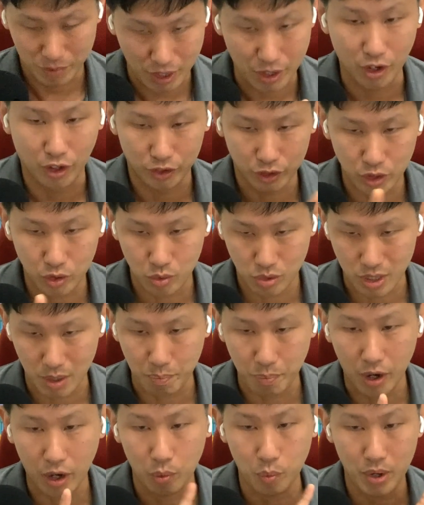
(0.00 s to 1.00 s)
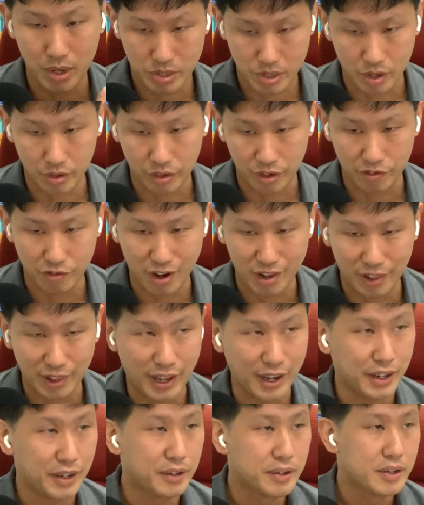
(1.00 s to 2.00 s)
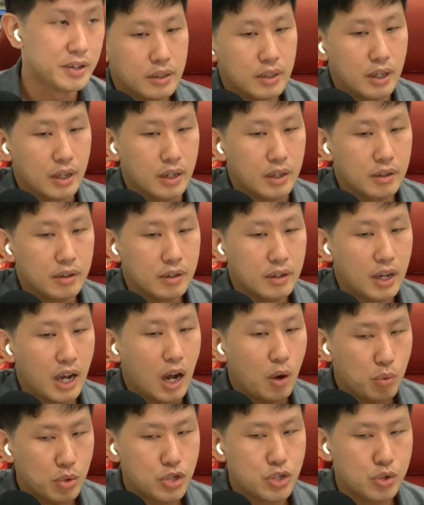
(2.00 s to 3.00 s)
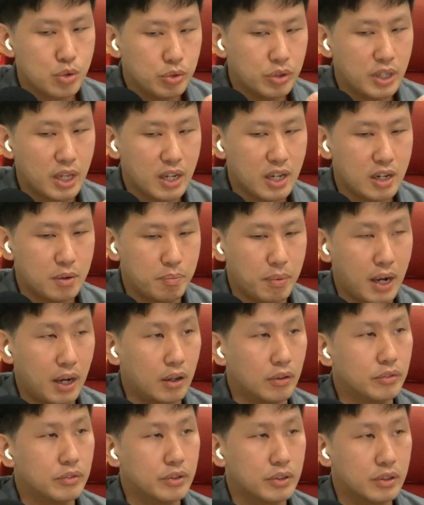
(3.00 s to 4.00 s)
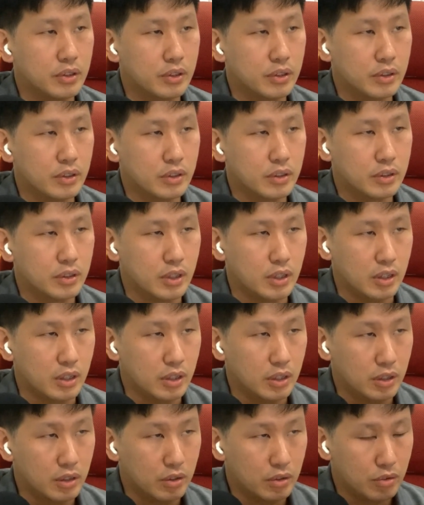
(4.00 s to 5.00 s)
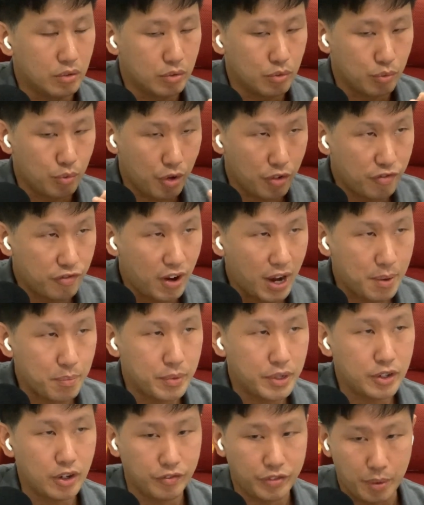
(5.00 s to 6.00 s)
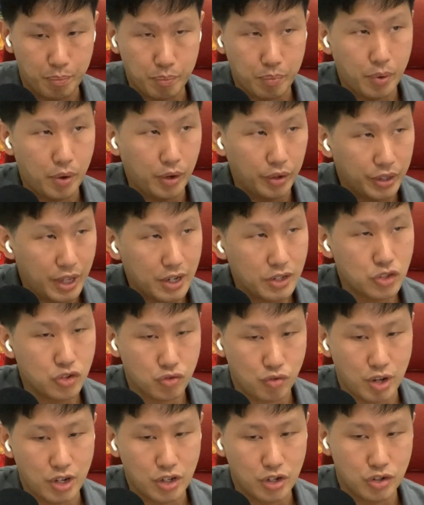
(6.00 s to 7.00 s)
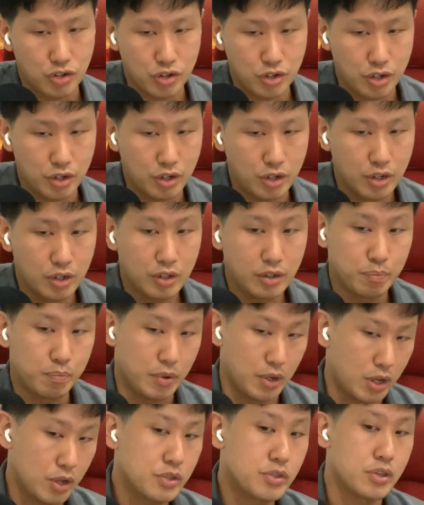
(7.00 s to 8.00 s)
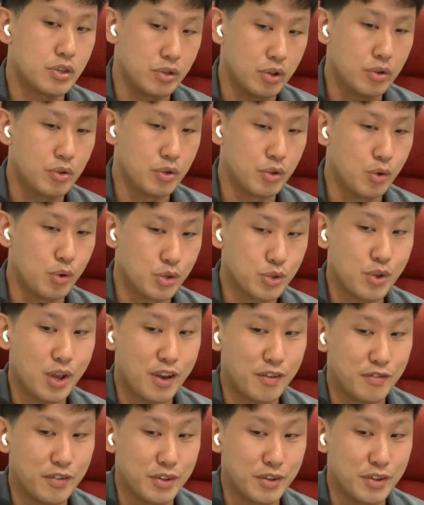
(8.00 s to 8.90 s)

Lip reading: In order to support what's on the front line. Yeah. How would you think about the refinement of the product strategy? Because you also have